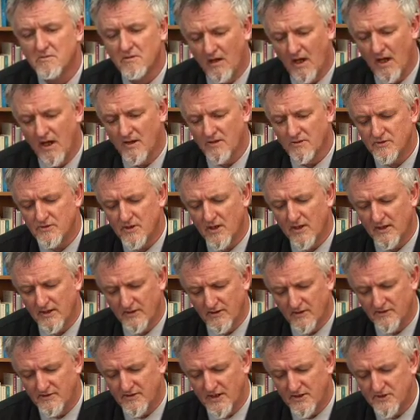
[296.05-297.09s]
and in
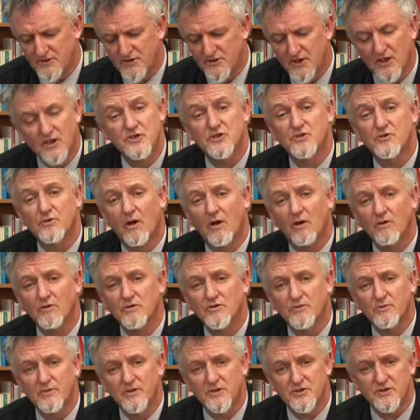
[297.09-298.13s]
the Dead Sea
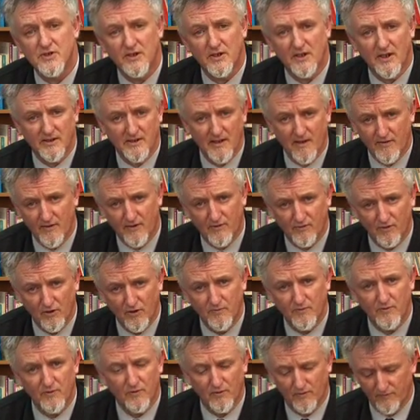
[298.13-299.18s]
Scrolls we see another
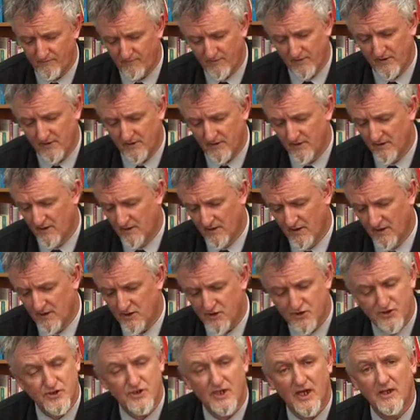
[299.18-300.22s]
group who've been
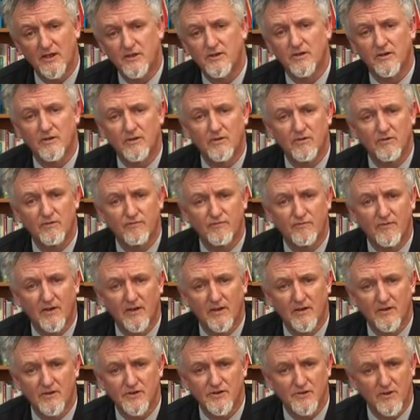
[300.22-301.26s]
shed and who've
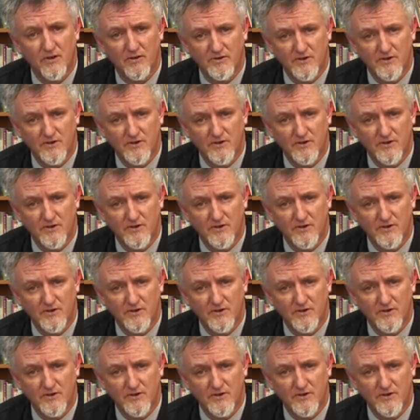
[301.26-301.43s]
sort